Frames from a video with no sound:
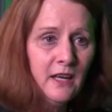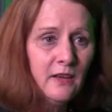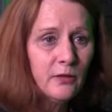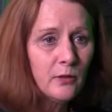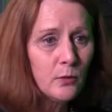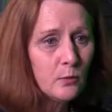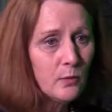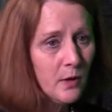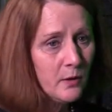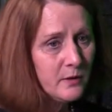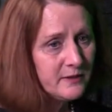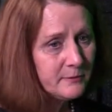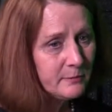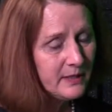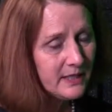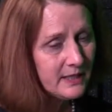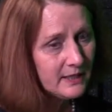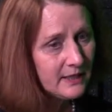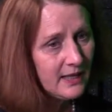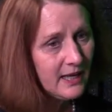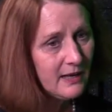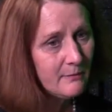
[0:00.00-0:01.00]
The road is
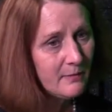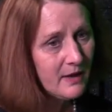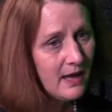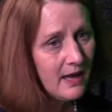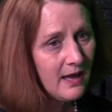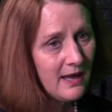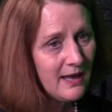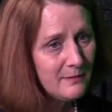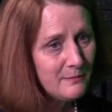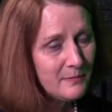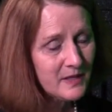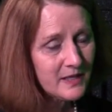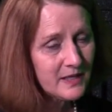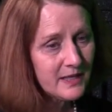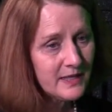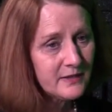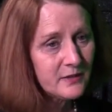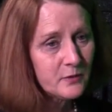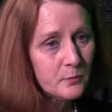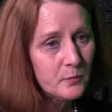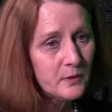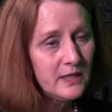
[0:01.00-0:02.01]
being cut behind
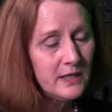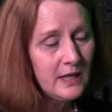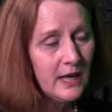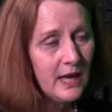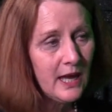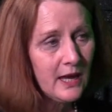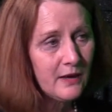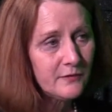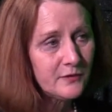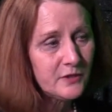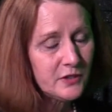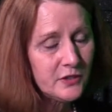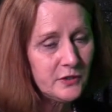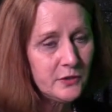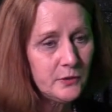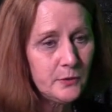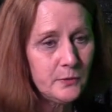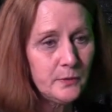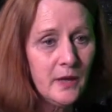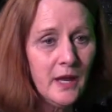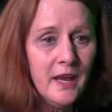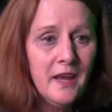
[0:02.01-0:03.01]
because we have
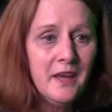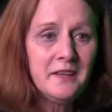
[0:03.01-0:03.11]
to